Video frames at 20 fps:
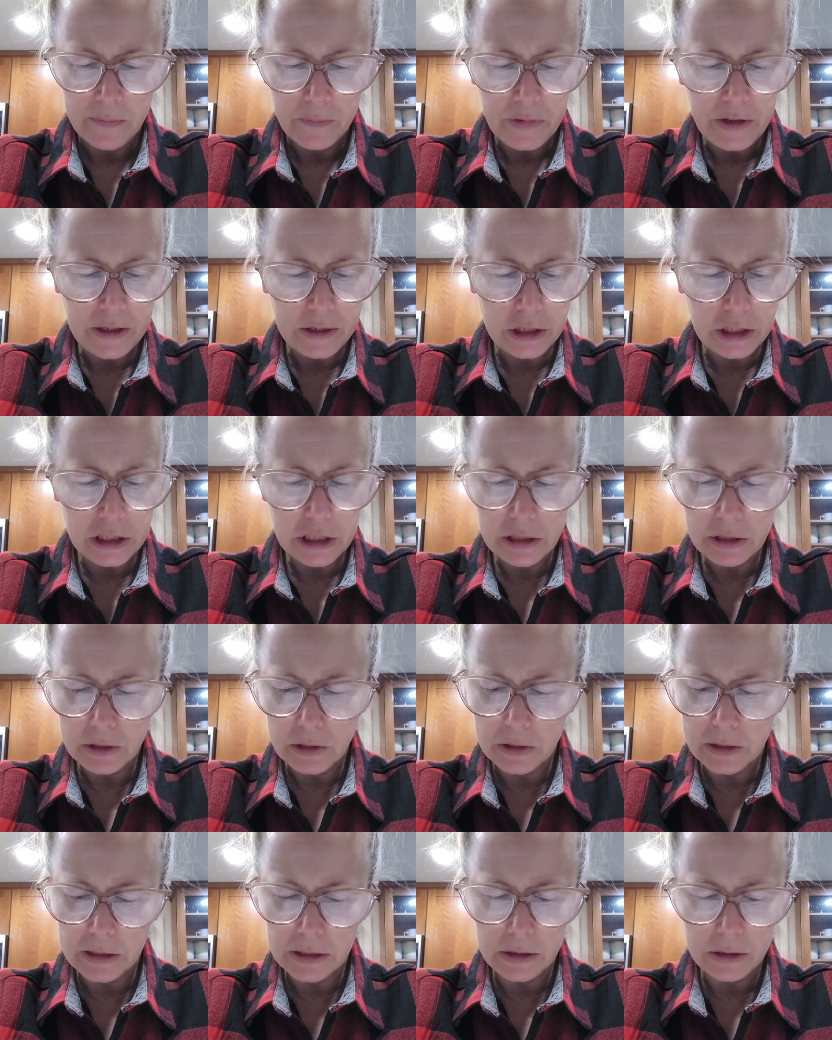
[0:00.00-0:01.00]
Their
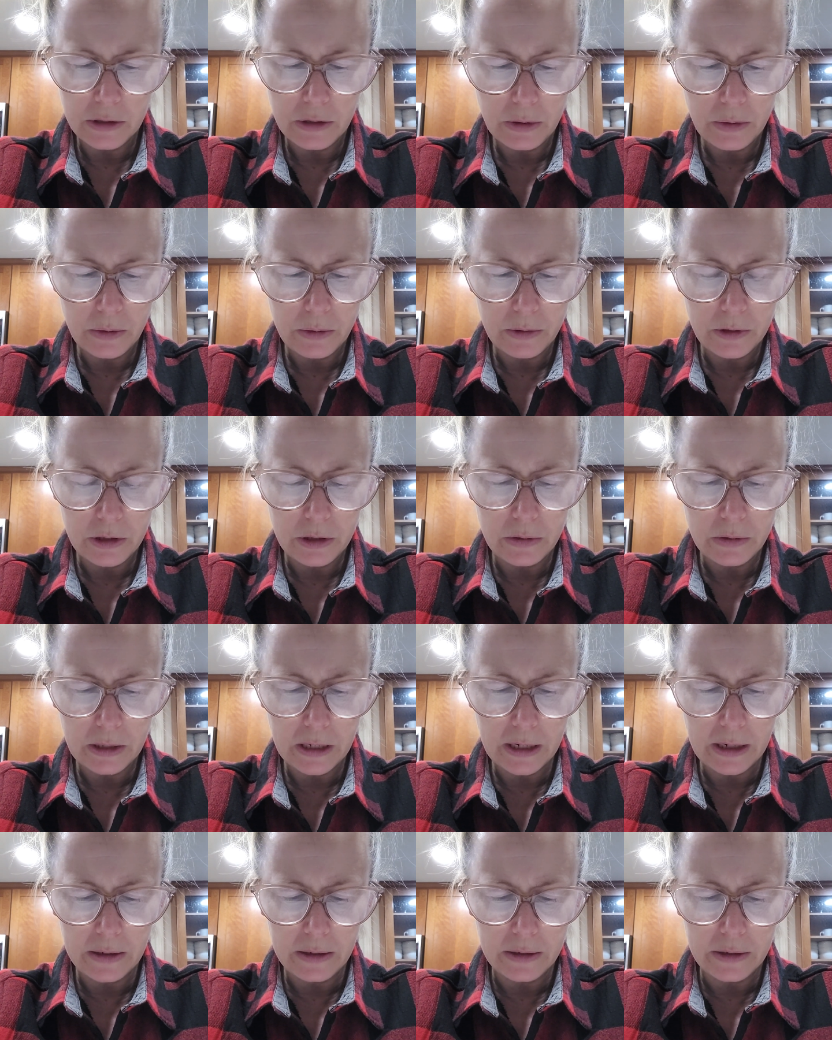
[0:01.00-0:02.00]
children who do
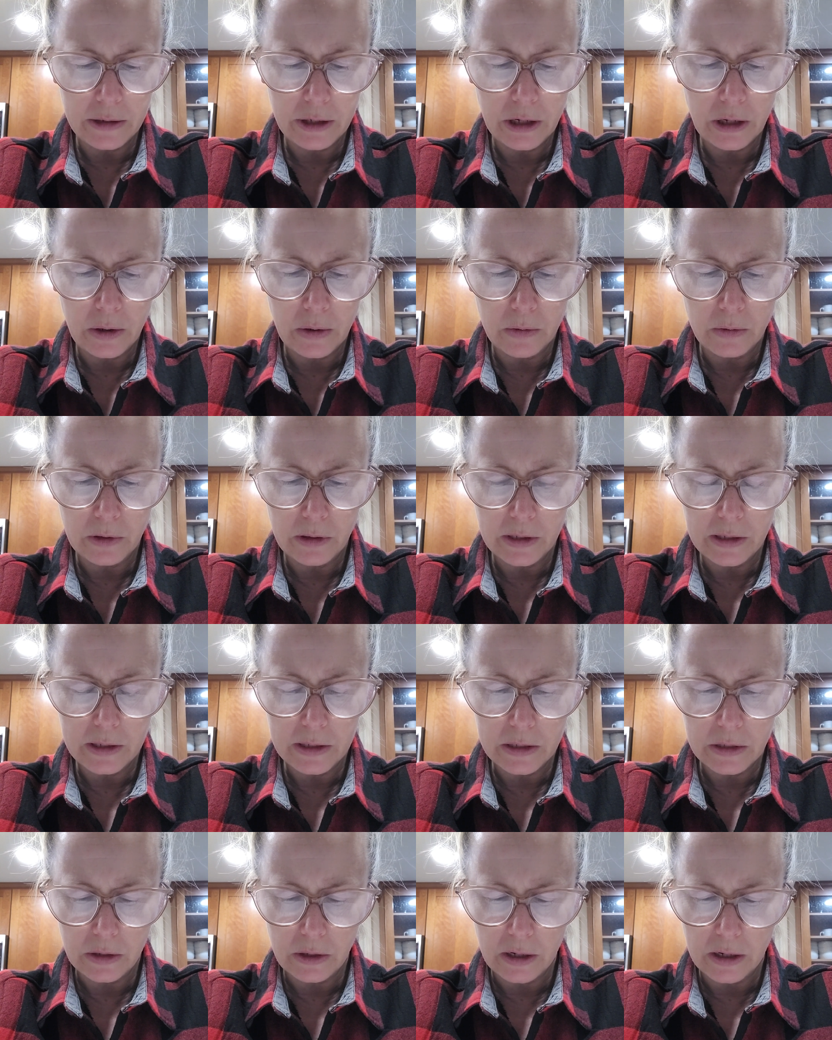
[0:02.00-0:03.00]
not know
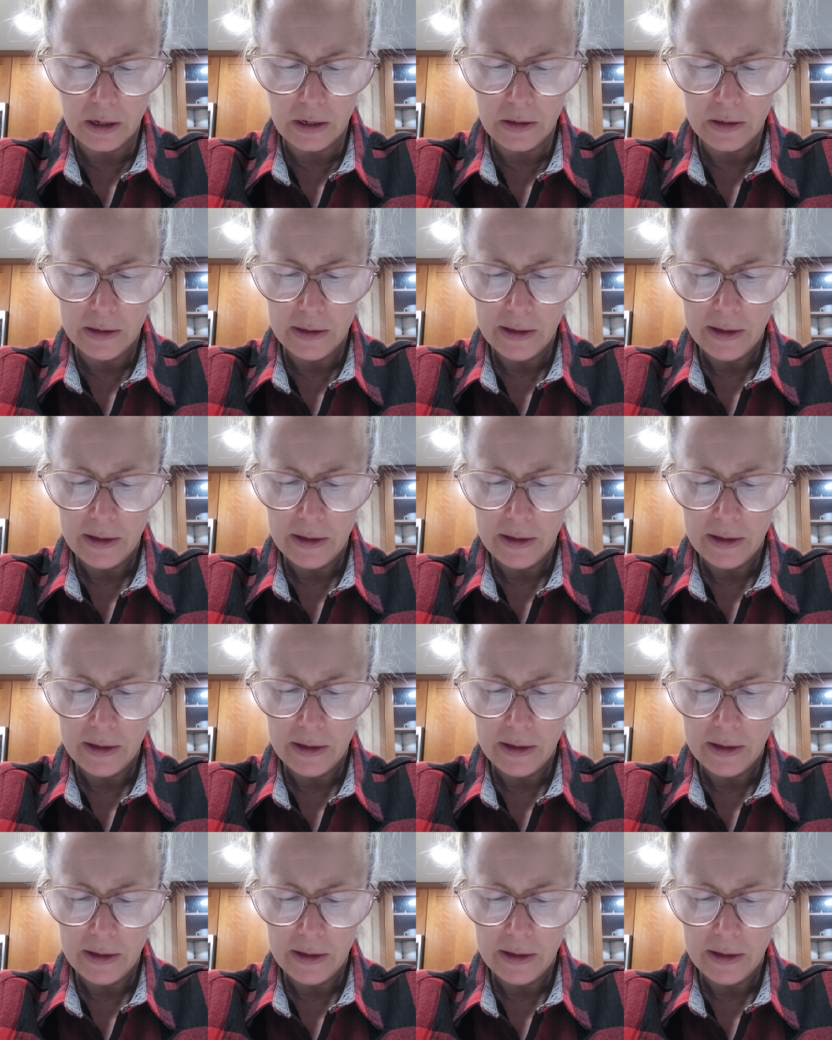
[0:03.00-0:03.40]
this law